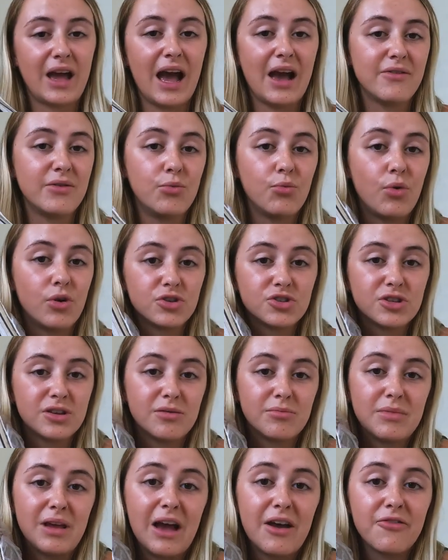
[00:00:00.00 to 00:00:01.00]
I haven't washed
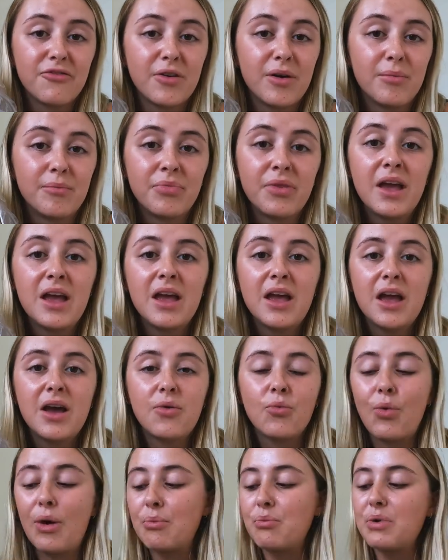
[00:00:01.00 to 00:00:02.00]
them yet from
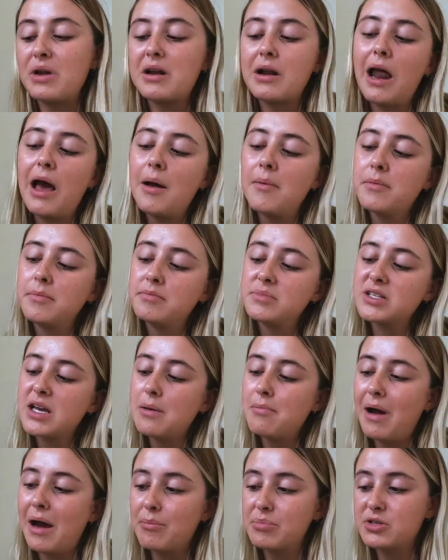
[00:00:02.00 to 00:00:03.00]
when we climbed
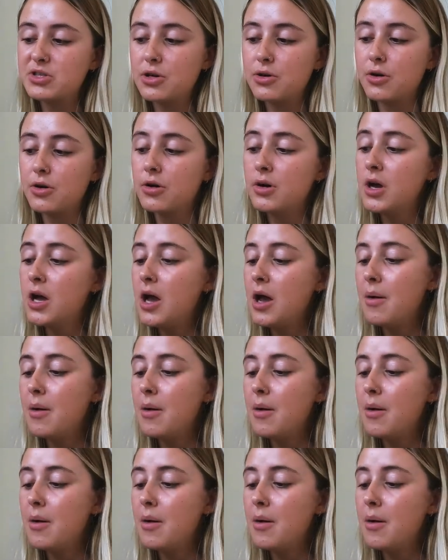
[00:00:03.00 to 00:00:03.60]
Mount Patur.